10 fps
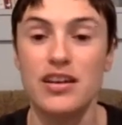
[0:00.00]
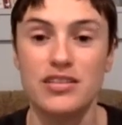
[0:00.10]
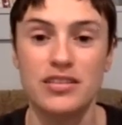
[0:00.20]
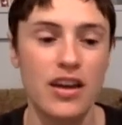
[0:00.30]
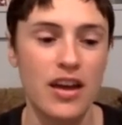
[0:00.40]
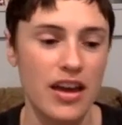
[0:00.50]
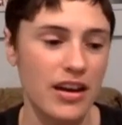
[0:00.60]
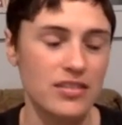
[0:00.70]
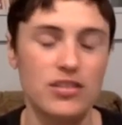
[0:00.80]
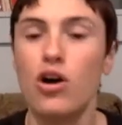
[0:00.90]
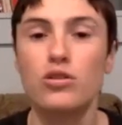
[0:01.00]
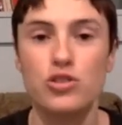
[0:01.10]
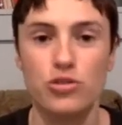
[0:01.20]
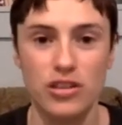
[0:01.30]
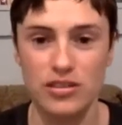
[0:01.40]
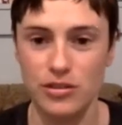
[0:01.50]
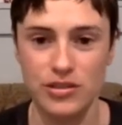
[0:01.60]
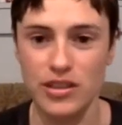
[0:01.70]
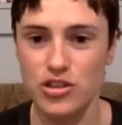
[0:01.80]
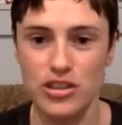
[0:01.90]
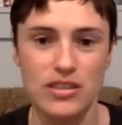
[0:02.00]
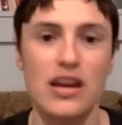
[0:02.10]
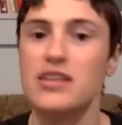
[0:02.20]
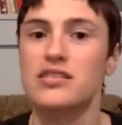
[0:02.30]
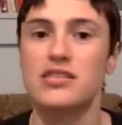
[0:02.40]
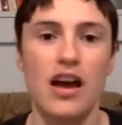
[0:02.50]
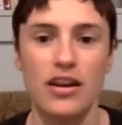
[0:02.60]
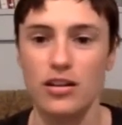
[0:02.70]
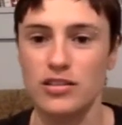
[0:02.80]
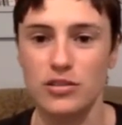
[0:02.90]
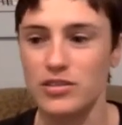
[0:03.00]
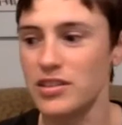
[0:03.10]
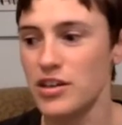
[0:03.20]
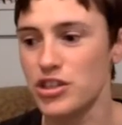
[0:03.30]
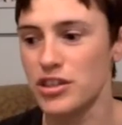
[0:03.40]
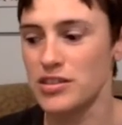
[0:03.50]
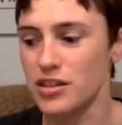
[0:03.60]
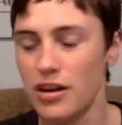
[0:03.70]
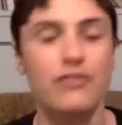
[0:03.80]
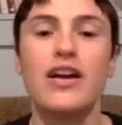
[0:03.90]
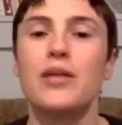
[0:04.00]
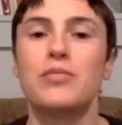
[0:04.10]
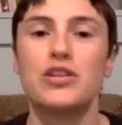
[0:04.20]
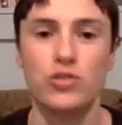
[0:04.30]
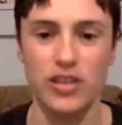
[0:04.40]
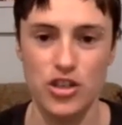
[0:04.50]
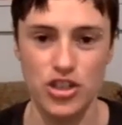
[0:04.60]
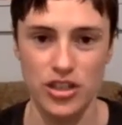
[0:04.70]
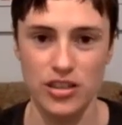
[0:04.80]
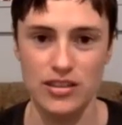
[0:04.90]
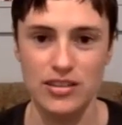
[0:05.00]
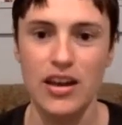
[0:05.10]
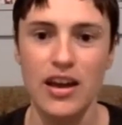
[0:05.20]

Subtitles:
It has cultural associations, it has societal associations, there are family traditions.